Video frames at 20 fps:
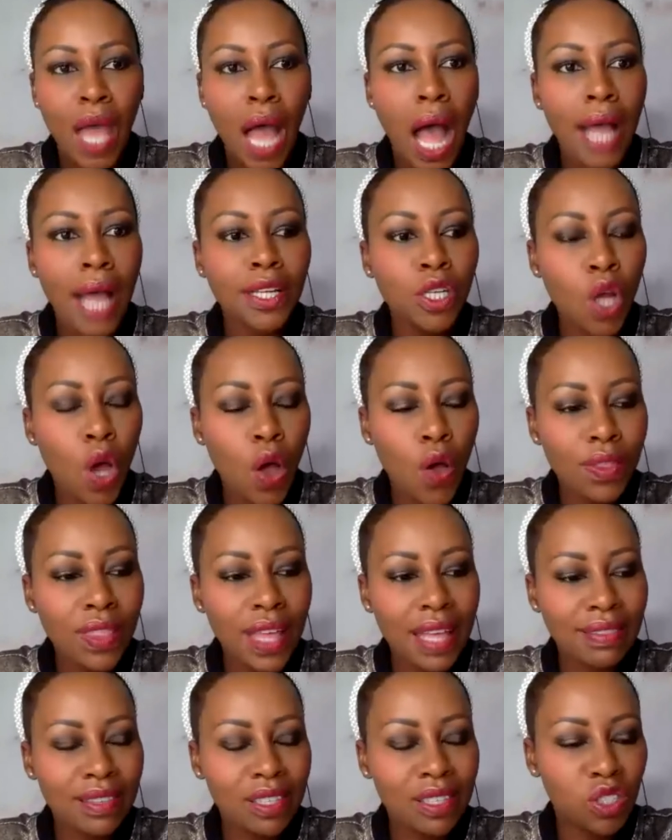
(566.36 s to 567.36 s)
I know
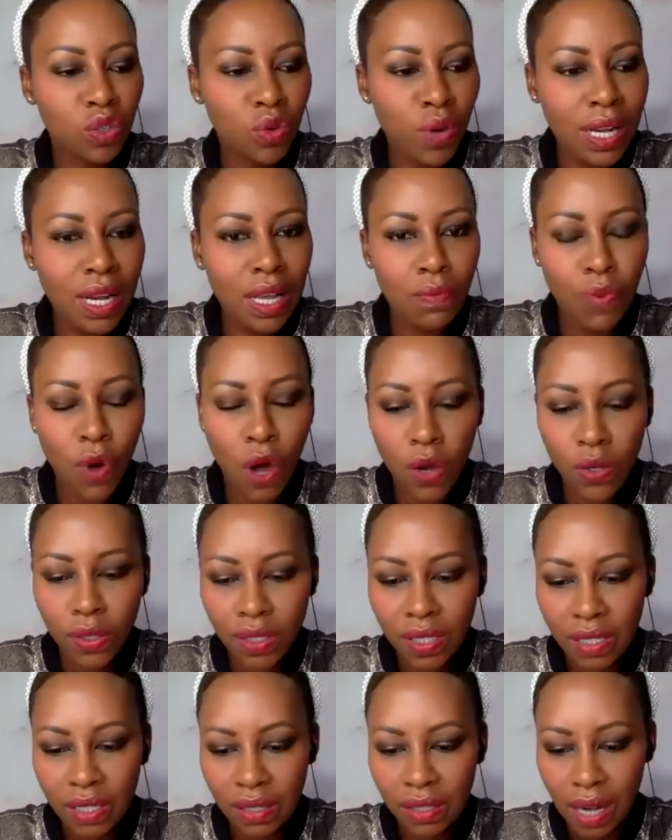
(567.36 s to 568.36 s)
that the screening
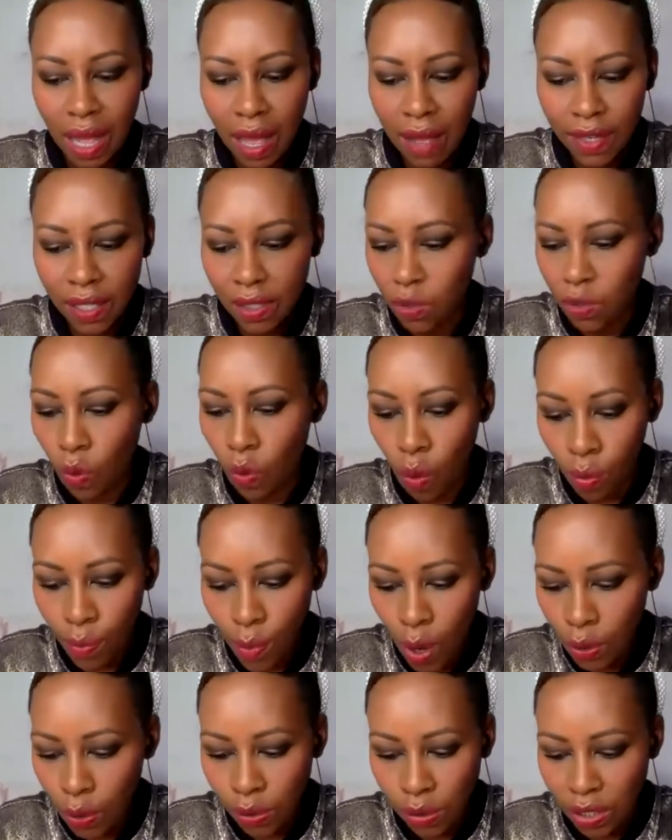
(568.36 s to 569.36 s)
process, Clive, is
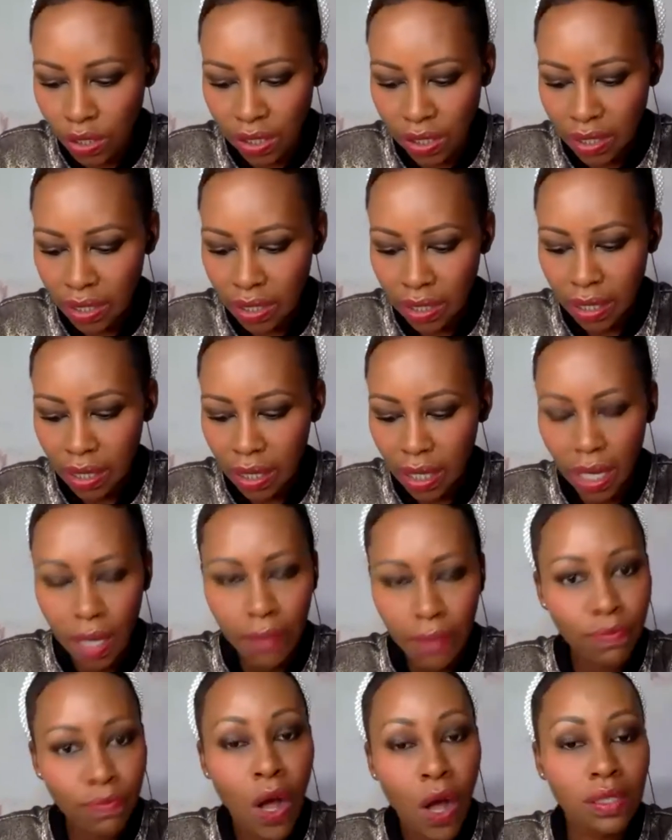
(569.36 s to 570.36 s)
almost
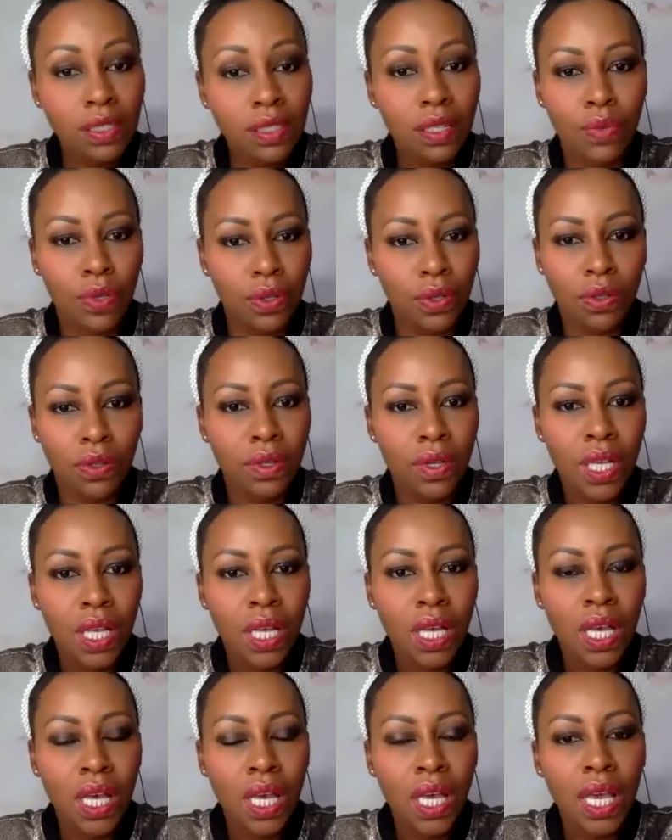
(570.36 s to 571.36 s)
impossible.
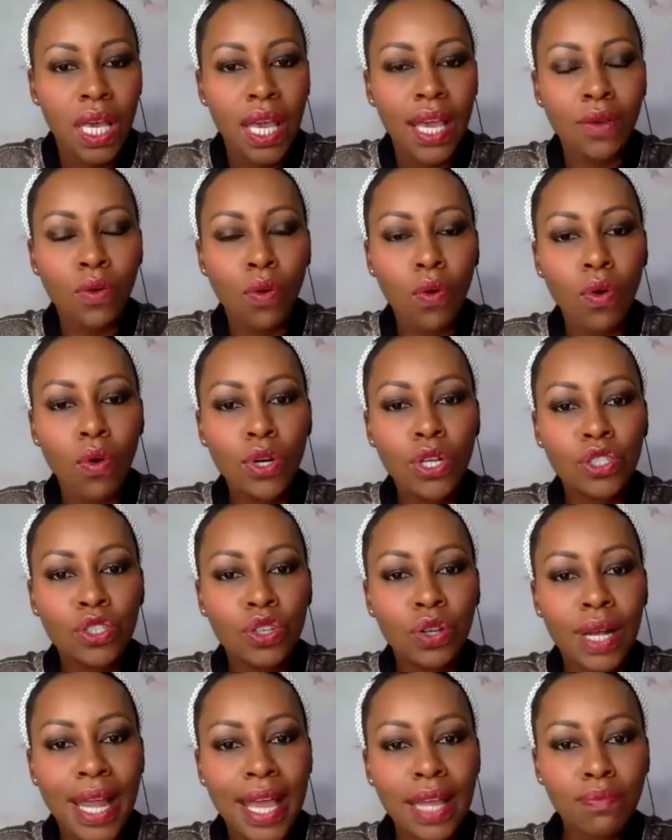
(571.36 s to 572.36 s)
In order
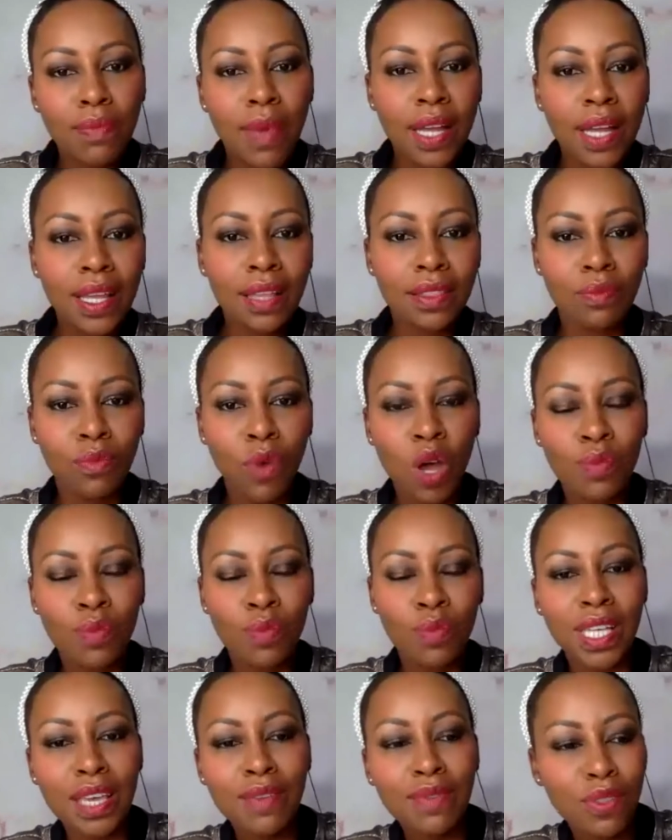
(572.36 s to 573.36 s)
to lend money at the
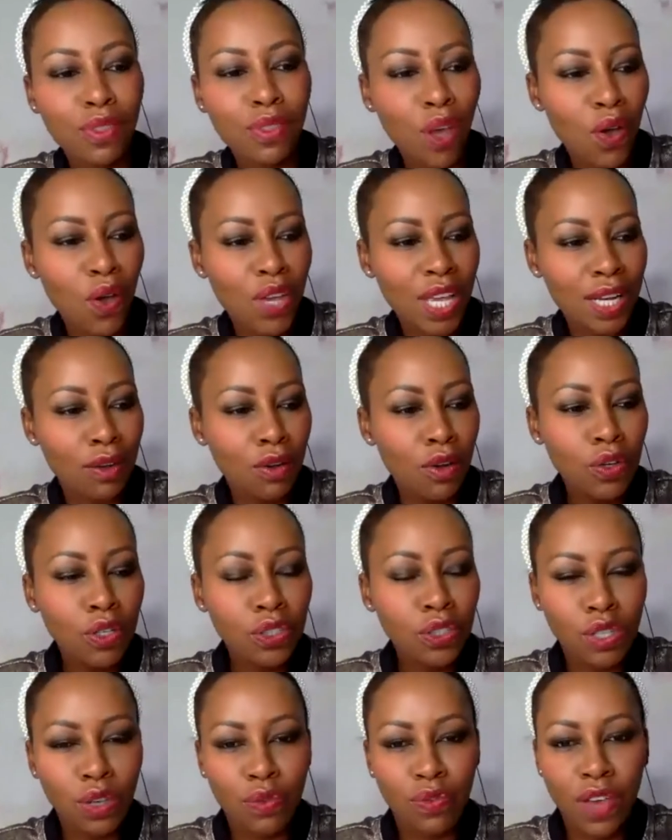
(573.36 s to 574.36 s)
moment, even though it
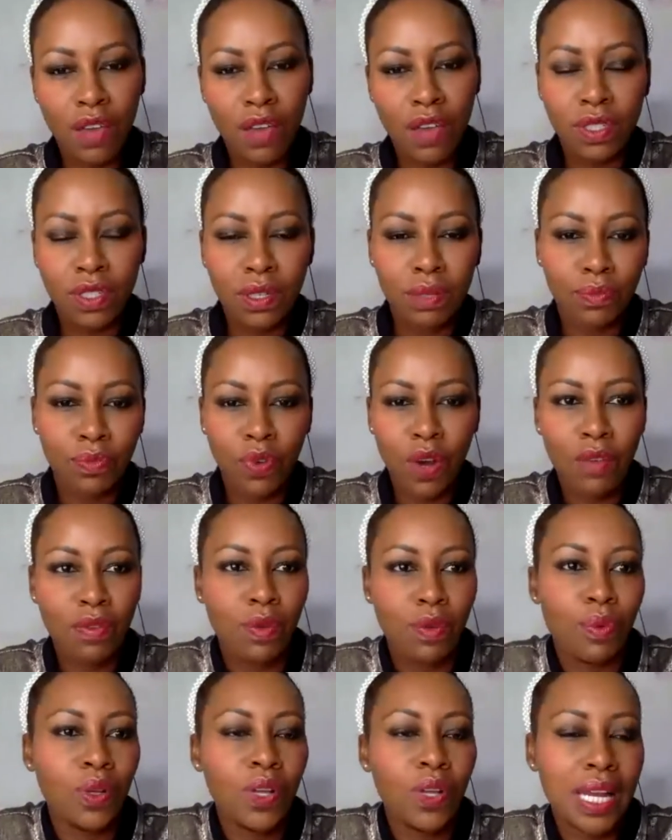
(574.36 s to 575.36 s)
looks so
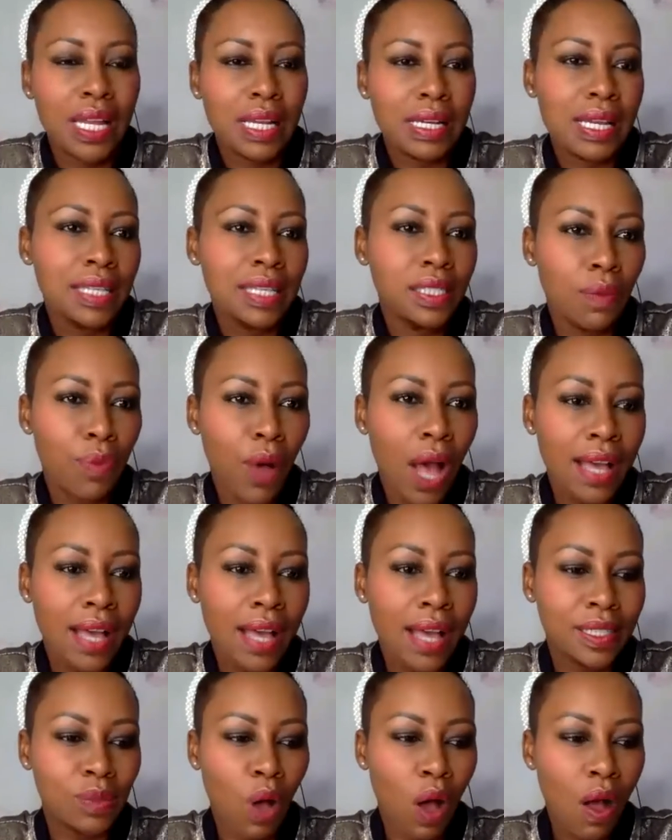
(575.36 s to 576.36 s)
favorable and it is a
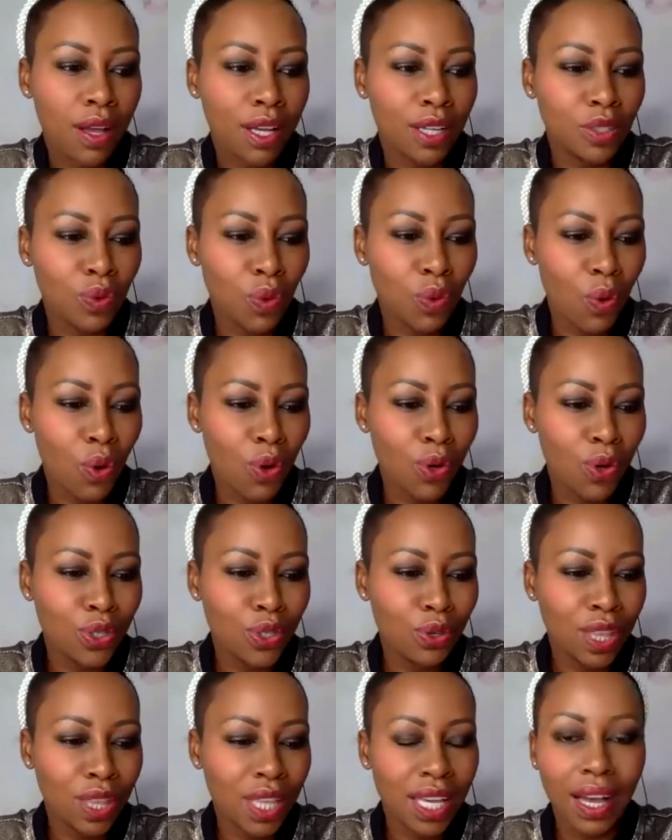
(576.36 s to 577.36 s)
buyer's market, or
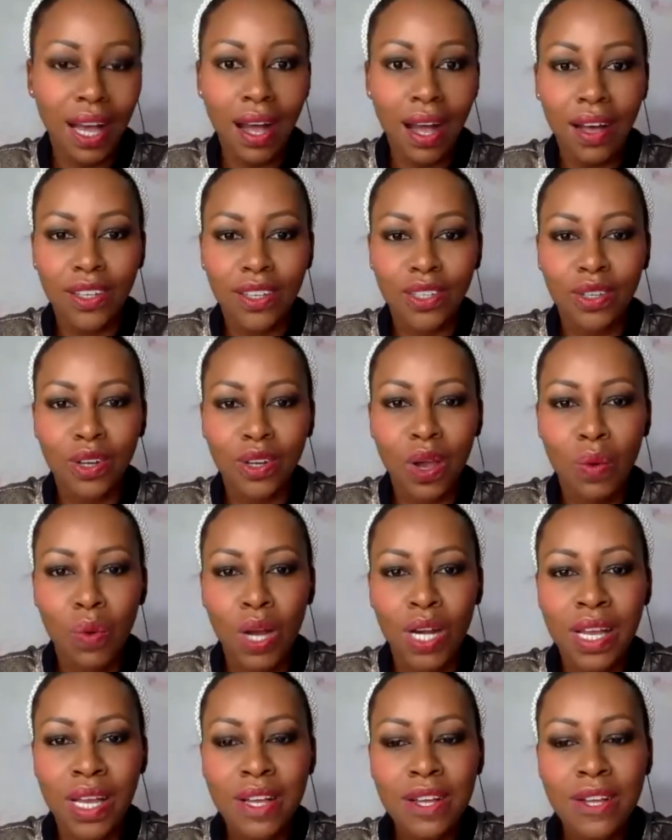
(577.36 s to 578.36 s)
you think, you know what,